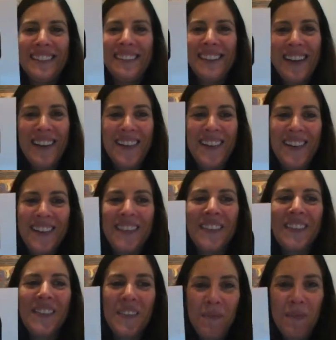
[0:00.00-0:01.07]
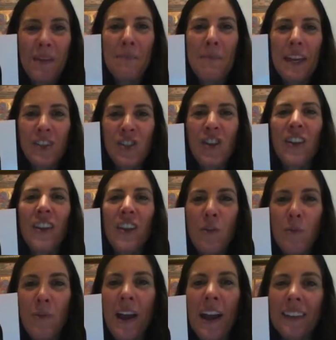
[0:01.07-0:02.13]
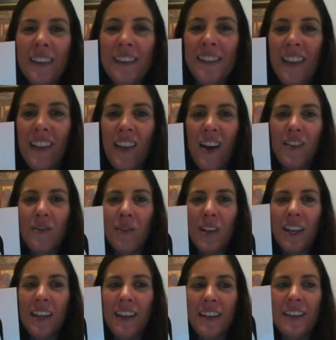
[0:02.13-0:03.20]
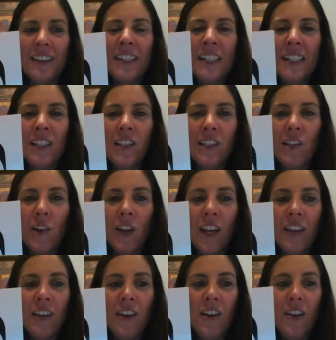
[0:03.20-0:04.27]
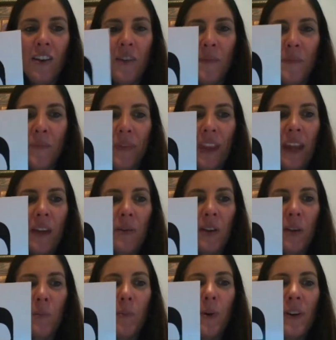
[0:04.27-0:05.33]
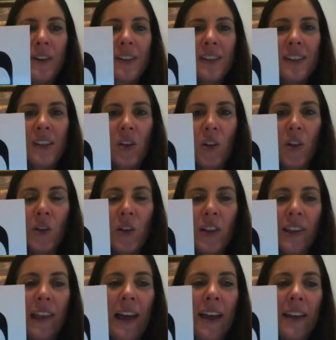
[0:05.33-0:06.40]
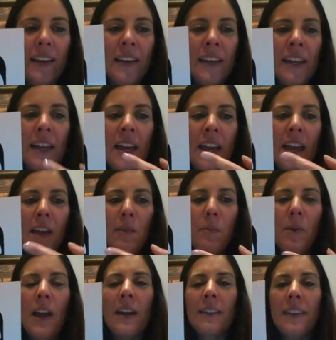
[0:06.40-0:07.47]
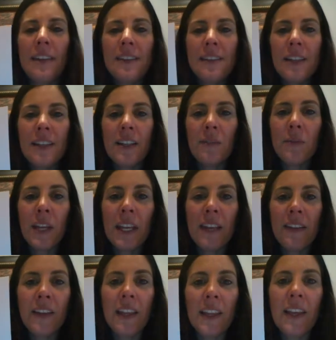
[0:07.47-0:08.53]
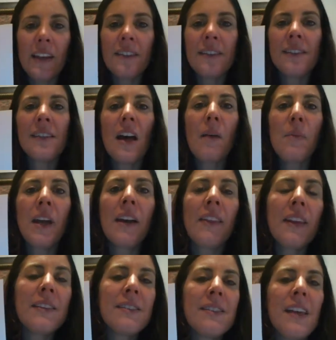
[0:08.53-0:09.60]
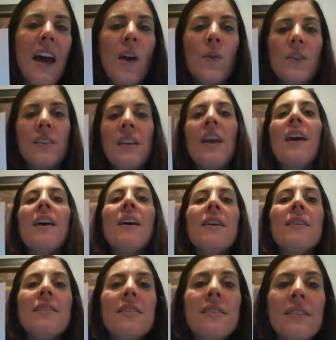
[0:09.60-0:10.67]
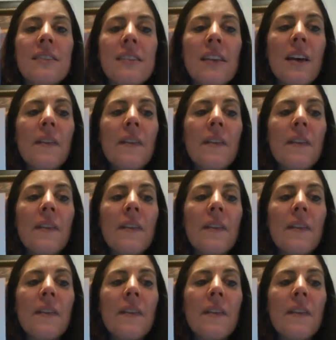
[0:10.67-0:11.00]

So make sure that you practice a lot reading. Look in your books or look online and practice reading the letter Samech that sounds S.